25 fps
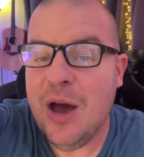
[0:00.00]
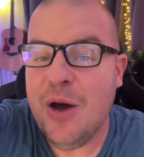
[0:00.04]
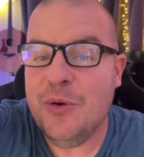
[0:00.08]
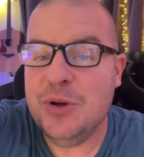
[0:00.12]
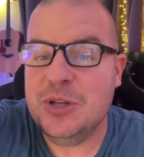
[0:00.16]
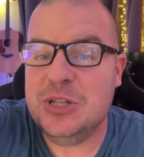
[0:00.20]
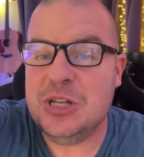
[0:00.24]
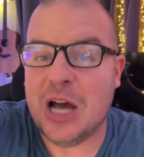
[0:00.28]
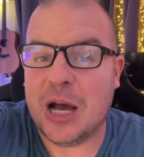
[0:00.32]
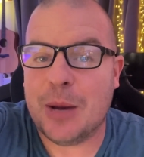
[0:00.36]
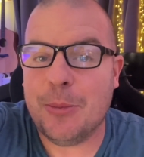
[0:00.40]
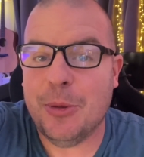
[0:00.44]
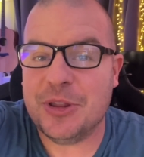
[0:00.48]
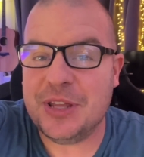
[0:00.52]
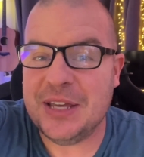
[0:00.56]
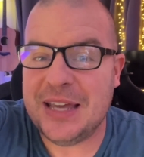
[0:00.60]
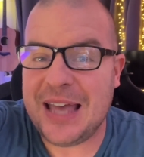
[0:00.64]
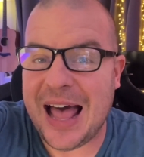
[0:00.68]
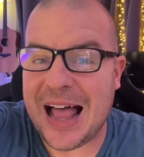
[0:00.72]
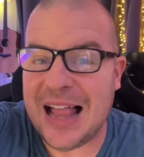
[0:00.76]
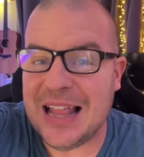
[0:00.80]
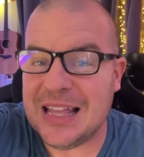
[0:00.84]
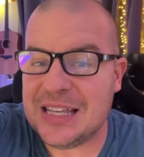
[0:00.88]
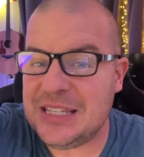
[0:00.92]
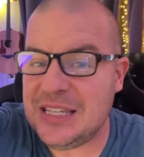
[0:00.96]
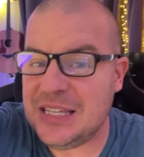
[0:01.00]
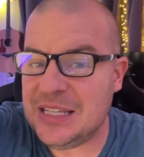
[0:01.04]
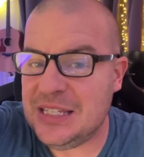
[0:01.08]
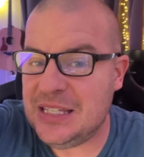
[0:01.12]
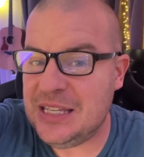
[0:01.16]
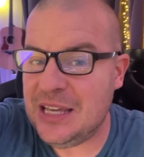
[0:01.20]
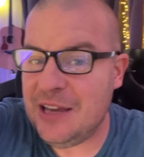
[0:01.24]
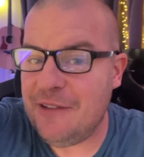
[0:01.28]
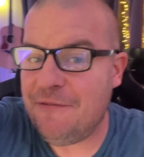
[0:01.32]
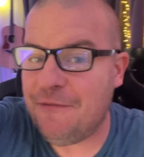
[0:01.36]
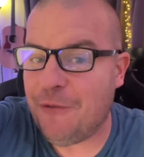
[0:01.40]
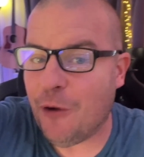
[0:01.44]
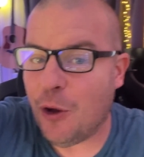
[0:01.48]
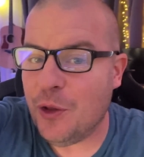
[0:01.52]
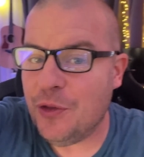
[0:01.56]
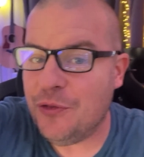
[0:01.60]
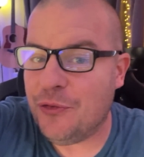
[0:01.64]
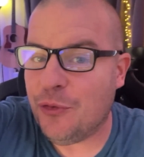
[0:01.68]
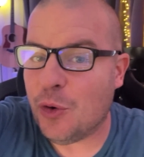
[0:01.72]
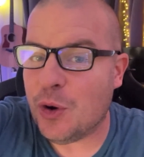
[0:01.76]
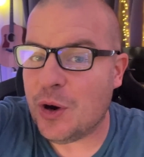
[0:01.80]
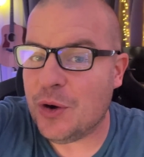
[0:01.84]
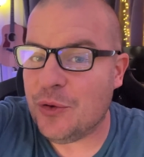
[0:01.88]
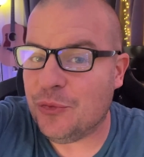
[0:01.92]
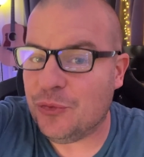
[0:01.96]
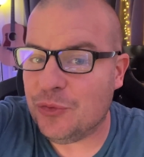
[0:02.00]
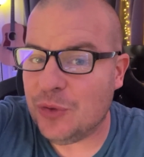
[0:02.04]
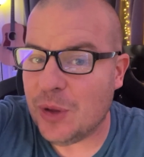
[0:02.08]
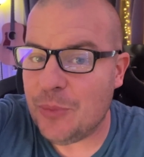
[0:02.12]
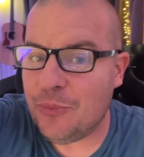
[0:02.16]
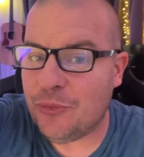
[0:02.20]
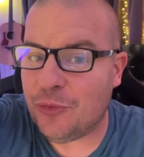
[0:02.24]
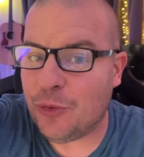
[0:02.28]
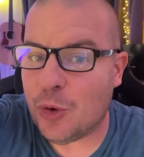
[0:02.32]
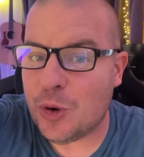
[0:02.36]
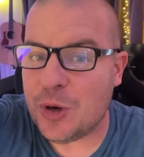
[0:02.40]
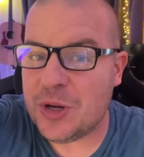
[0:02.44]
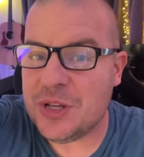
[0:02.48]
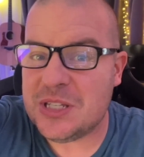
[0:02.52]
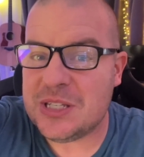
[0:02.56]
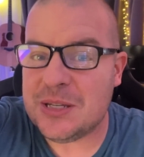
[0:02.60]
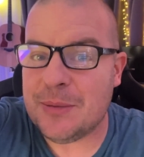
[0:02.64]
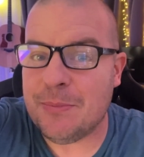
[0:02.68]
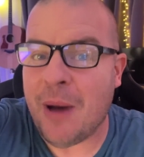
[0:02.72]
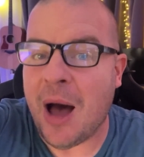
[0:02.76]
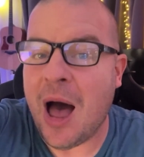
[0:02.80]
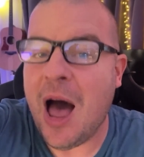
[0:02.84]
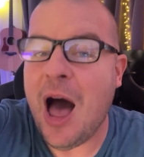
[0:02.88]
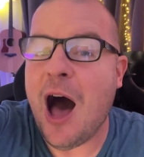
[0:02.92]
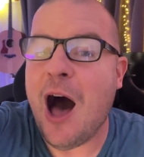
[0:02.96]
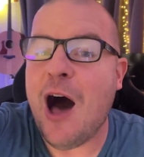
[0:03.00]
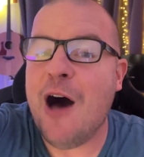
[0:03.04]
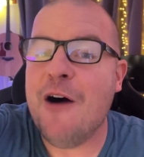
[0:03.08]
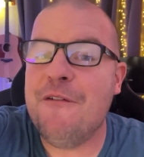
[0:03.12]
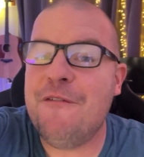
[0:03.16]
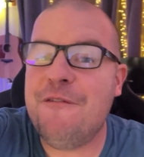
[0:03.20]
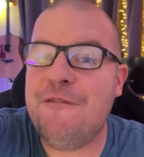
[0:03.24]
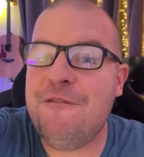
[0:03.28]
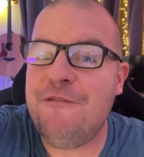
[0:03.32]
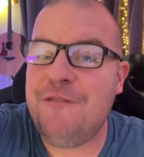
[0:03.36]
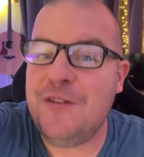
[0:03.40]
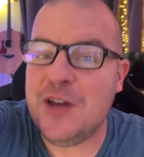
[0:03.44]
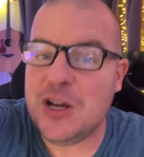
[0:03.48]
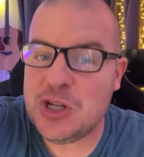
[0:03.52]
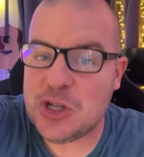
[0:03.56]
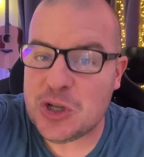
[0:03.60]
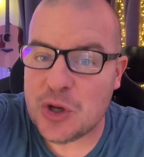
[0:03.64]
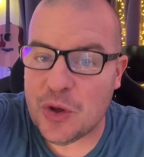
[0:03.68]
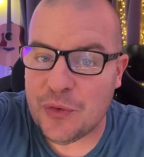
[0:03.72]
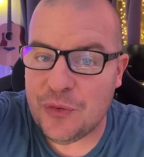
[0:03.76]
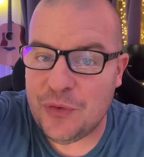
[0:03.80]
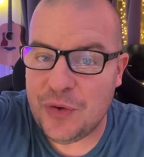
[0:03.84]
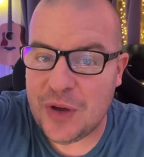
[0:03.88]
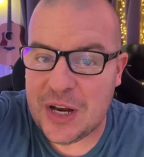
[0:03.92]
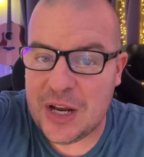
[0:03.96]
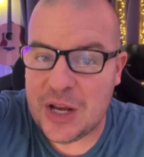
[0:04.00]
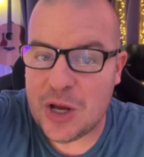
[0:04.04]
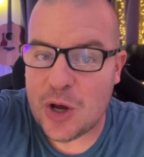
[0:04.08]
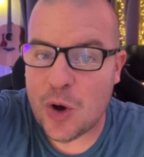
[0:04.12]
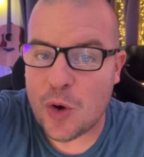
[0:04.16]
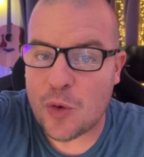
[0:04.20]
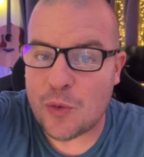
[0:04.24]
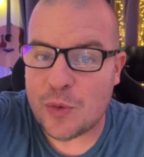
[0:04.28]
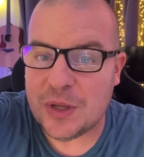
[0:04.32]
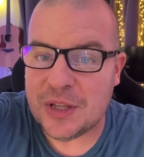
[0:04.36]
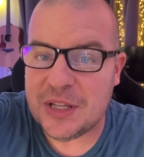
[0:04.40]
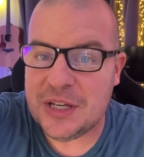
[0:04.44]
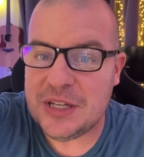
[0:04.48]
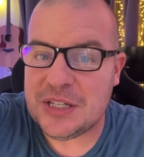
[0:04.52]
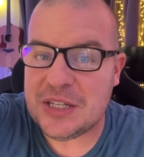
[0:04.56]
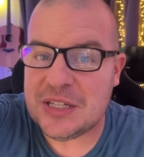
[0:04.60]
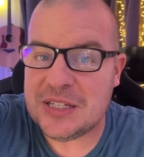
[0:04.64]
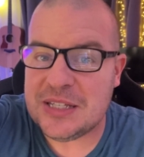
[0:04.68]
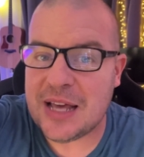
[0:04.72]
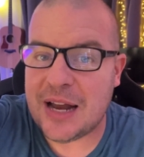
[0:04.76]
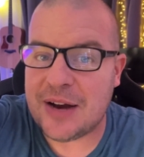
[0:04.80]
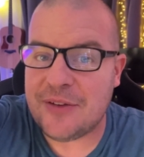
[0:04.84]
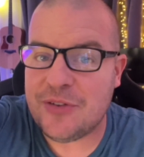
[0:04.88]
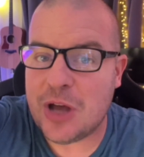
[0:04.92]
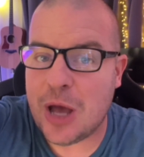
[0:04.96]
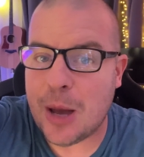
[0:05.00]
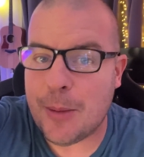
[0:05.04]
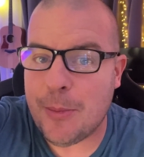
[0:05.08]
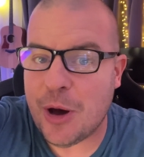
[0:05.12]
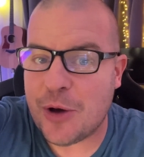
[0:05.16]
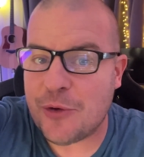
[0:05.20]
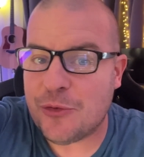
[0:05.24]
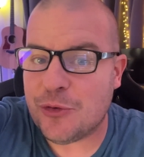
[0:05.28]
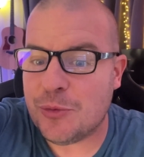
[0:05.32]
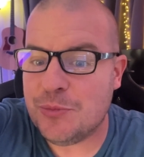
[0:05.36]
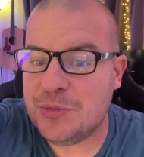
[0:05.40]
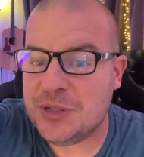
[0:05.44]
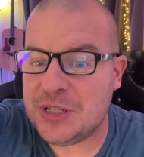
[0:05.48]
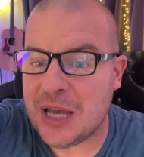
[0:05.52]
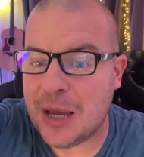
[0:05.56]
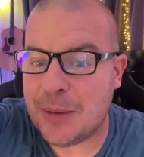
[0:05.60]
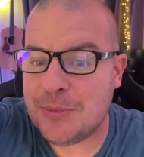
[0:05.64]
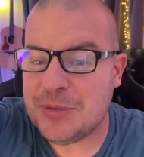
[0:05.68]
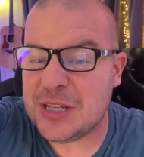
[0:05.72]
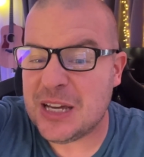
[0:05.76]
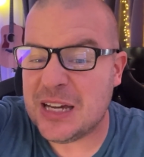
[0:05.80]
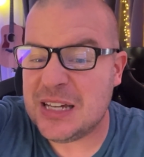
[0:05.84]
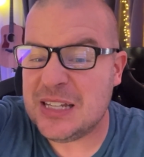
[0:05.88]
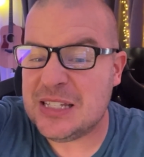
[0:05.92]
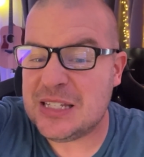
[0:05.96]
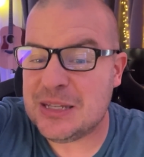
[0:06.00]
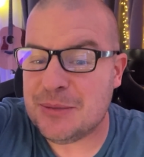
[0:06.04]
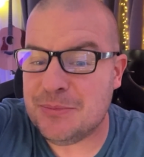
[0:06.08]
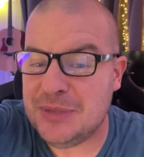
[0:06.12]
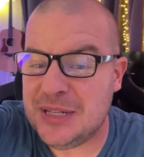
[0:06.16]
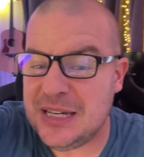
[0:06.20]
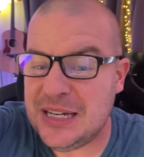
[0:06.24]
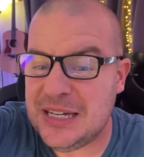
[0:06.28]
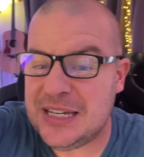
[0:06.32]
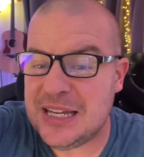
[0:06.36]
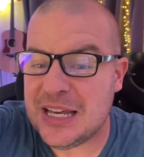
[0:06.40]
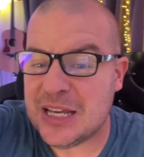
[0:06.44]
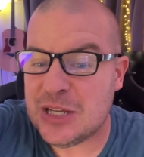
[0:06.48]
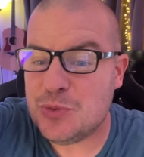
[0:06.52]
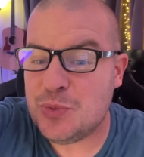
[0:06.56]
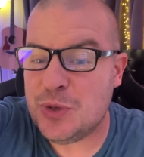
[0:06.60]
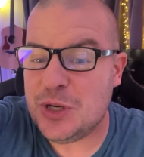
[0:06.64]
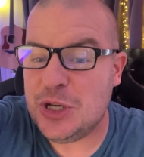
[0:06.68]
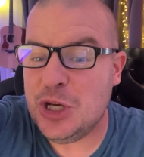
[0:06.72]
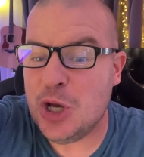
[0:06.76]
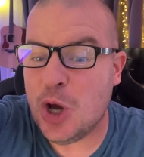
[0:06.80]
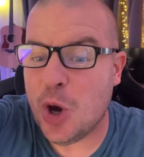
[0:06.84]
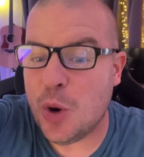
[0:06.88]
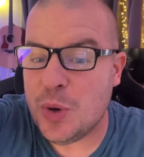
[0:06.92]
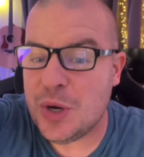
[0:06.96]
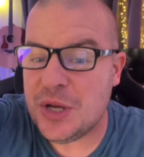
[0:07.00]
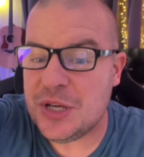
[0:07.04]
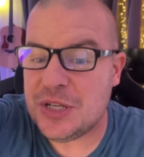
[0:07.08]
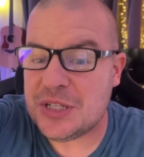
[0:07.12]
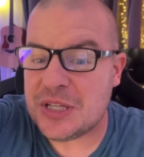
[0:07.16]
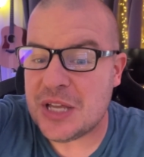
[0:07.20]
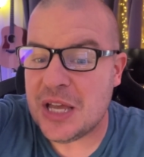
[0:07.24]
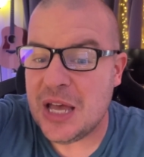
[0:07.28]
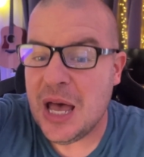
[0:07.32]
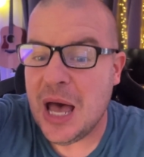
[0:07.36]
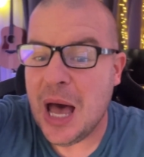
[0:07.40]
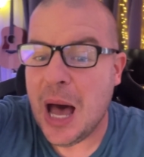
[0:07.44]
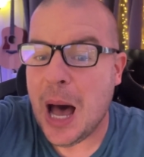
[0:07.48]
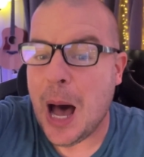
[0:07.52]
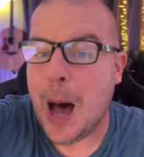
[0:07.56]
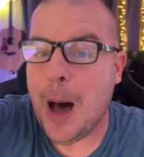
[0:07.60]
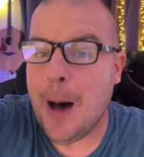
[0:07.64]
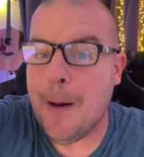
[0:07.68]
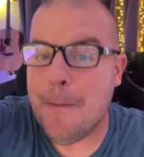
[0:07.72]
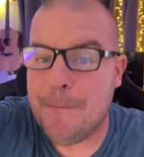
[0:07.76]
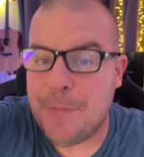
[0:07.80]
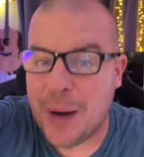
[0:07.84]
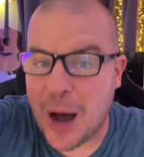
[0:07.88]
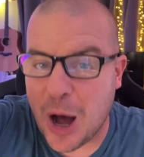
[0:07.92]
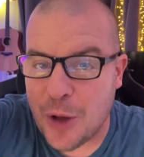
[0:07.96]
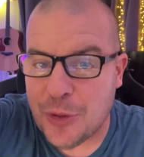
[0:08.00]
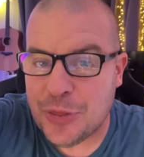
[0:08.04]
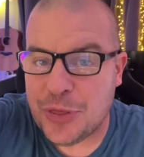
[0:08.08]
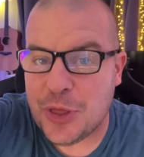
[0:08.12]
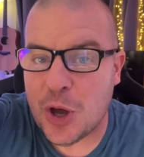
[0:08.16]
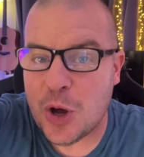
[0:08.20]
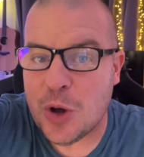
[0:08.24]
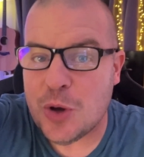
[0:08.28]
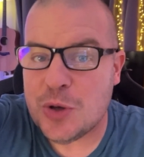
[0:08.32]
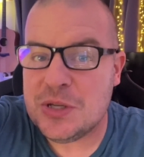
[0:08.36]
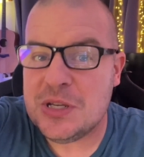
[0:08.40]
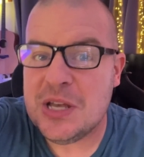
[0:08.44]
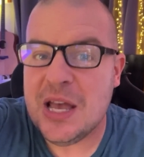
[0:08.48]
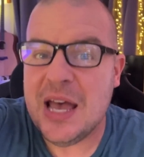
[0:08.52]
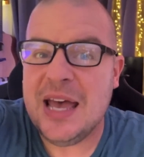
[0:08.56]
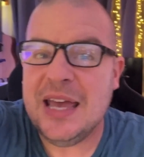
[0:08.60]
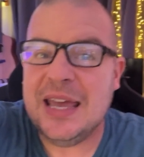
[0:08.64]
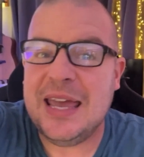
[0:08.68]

We talk about the Galaxy Z Fold 4 and Flip 4 and some official video releases that have come out from Samsung and some details we noticed about those.